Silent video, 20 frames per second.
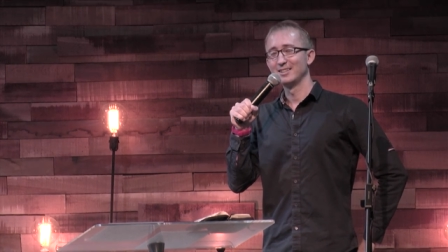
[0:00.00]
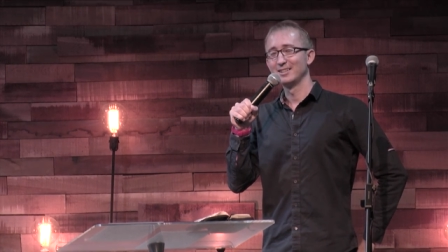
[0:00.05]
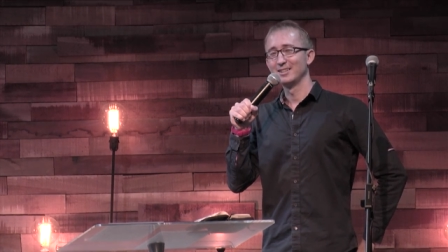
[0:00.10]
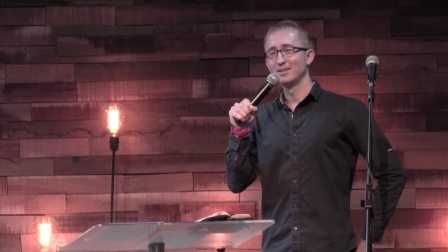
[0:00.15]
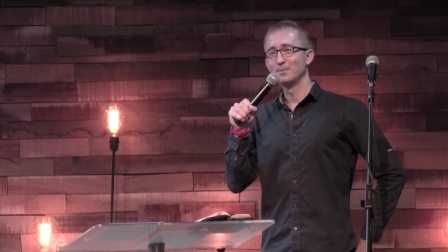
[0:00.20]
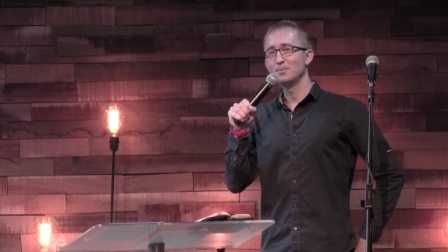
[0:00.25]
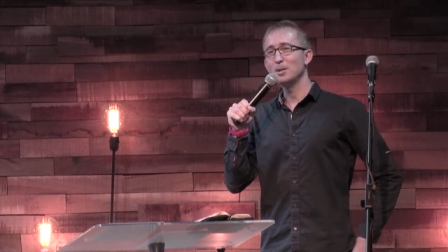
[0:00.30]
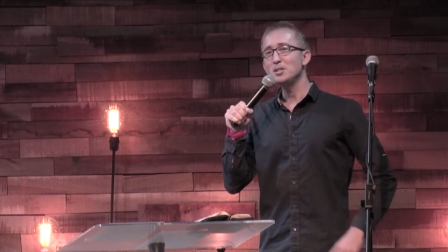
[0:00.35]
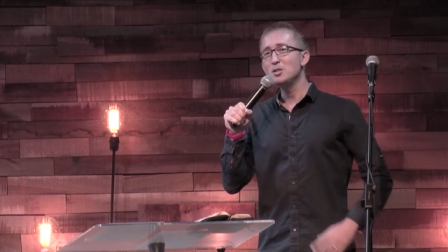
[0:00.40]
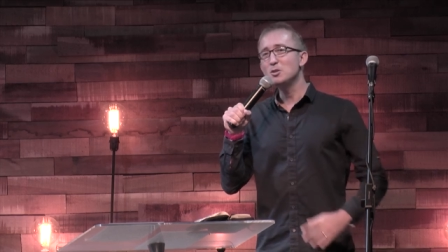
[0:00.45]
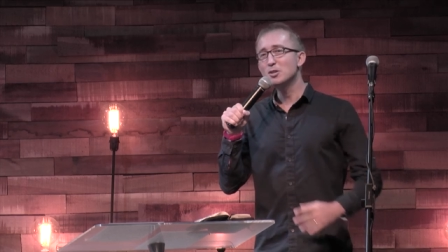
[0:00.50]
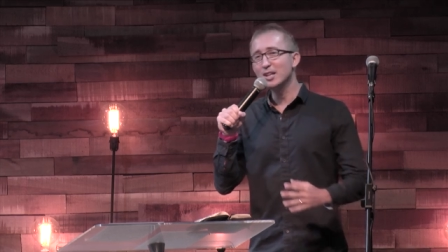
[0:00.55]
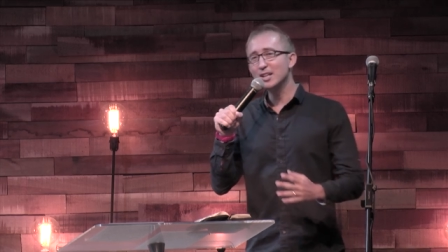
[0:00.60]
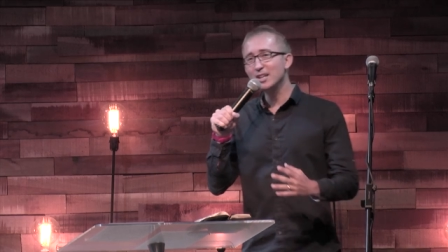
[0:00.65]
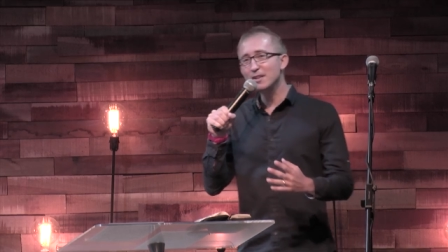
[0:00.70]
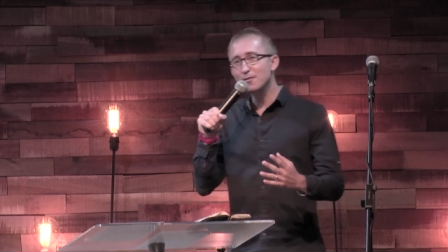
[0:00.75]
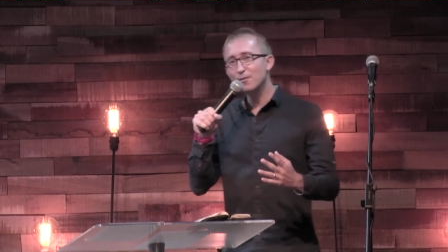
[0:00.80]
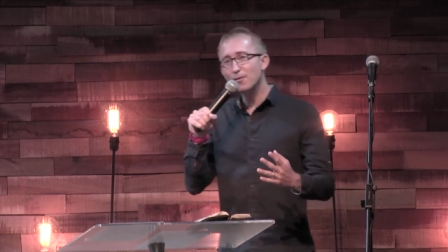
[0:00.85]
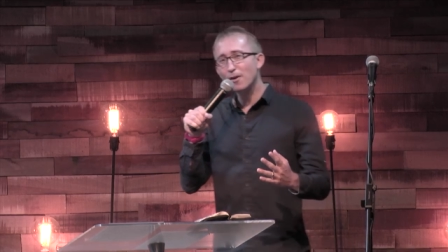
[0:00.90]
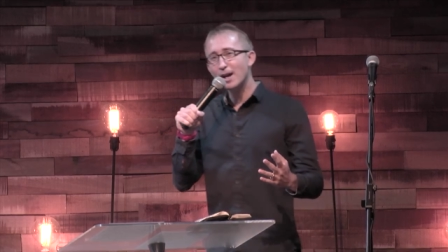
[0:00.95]
But you can
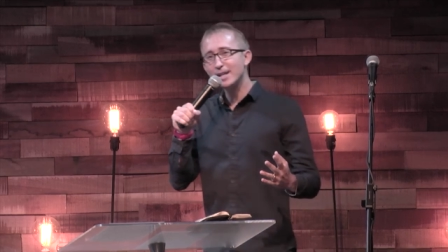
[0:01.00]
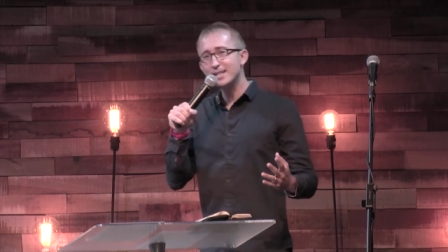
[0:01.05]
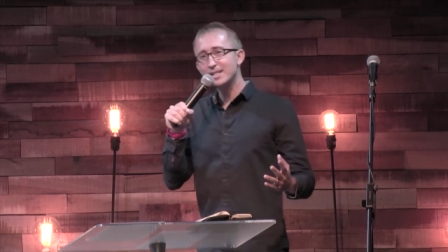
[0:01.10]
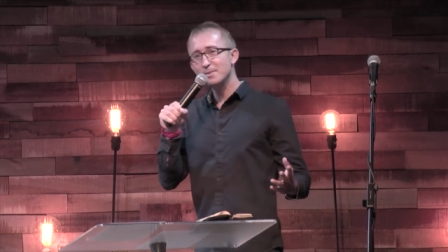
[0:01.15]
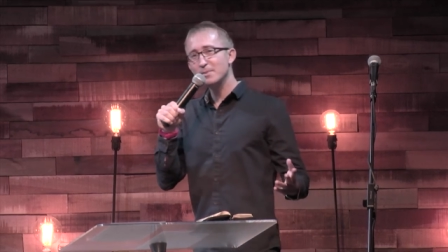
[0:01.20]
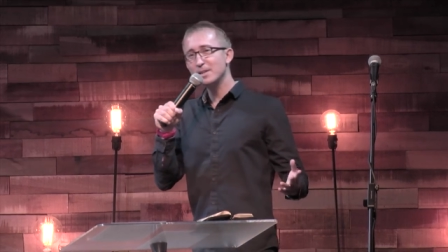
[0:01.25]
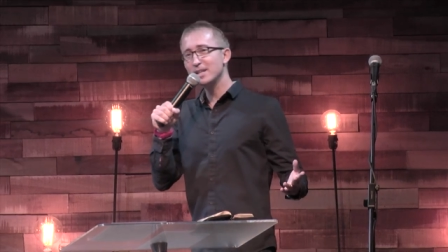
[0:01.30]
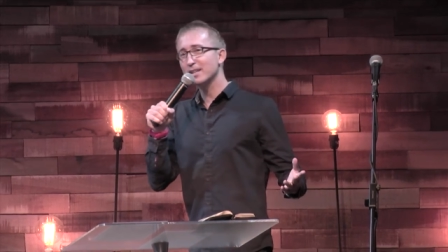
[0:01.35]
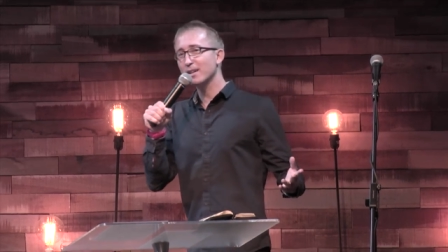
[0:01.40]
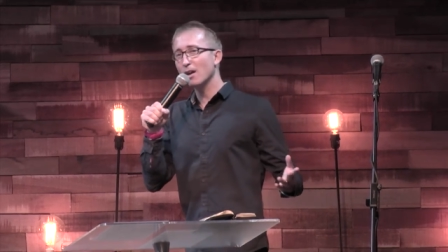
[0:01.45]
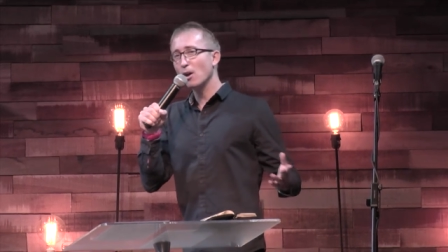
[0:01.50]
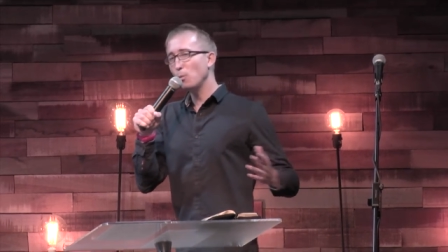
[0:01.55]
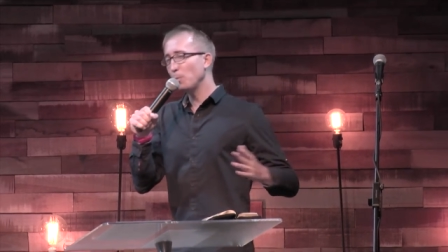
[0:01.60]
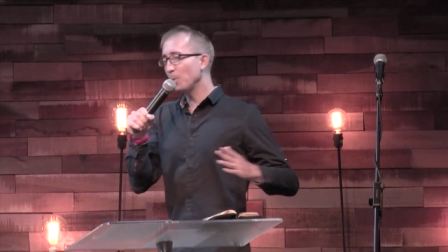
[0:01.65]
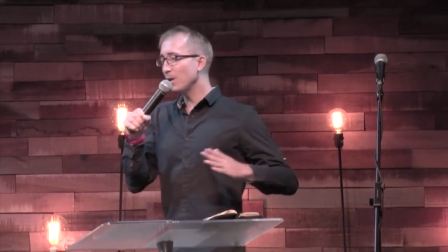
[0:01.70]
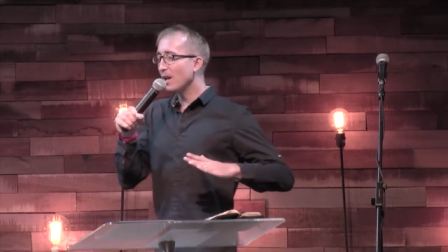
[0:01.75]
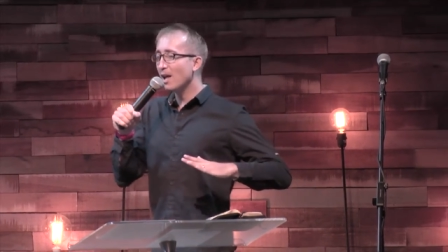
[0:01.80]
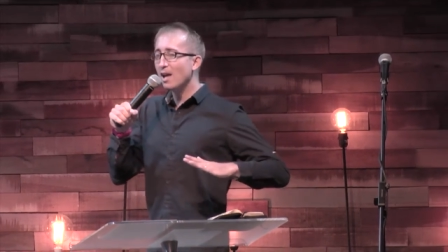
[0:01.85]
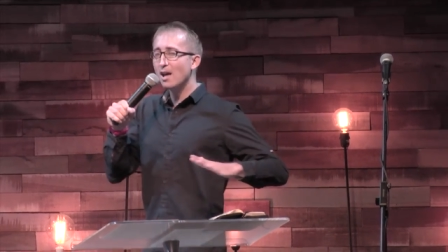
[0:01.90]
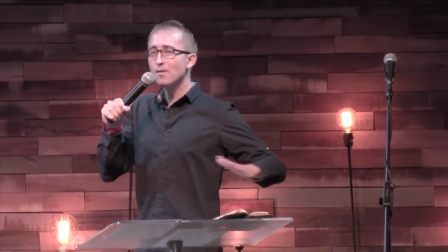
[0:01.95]
invite him in. Open
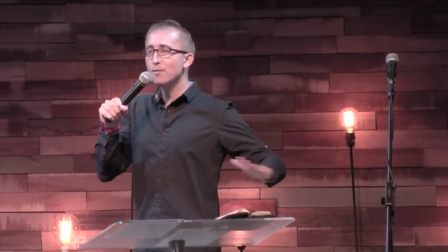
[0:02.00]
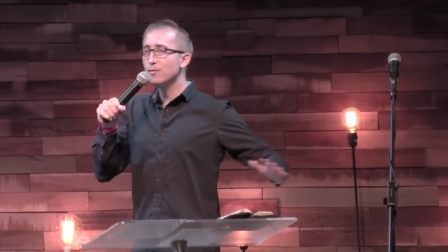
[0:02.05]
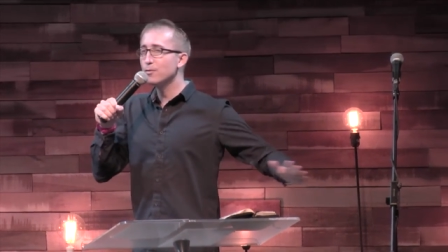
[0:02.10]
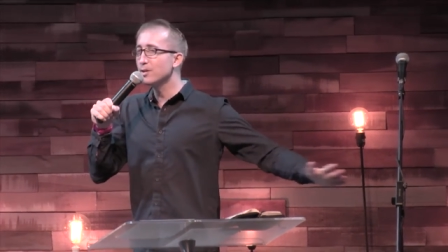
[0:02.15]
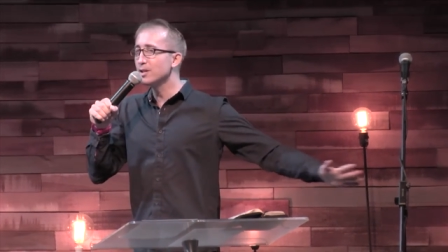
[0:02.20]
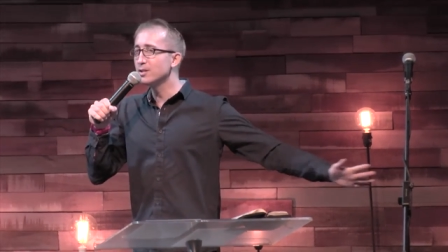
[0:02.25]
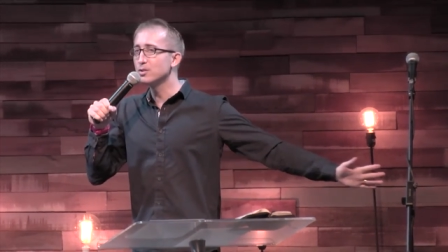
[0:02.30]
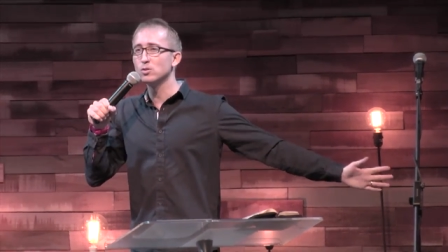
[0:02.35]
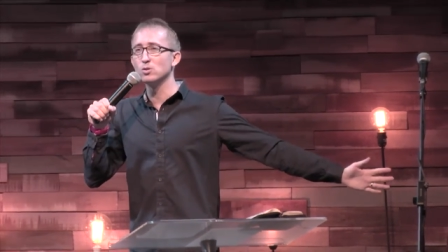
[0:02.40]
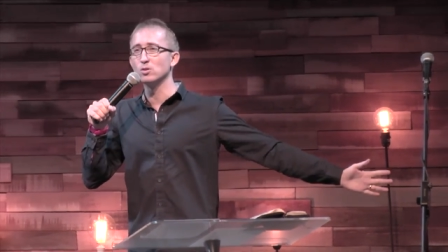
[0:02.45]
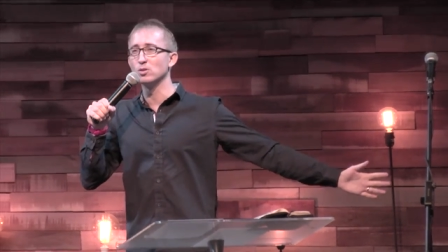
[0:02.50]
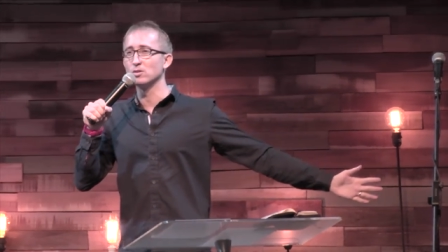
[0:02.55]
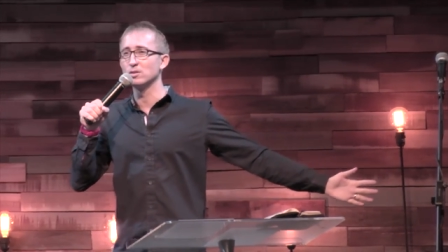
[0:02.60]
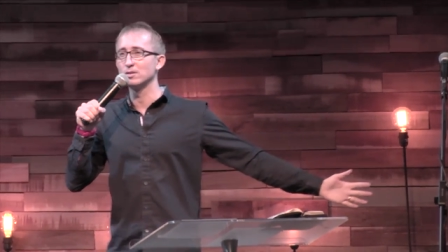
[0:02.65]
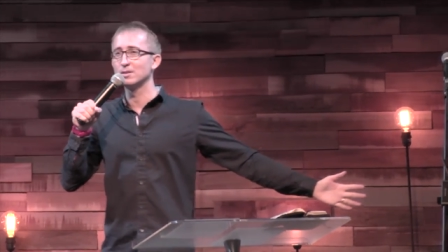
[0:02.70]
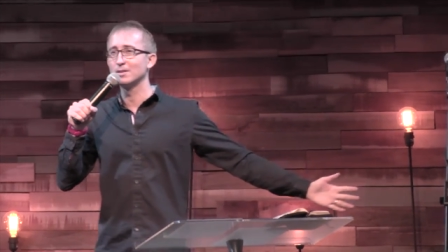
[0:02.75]
every door.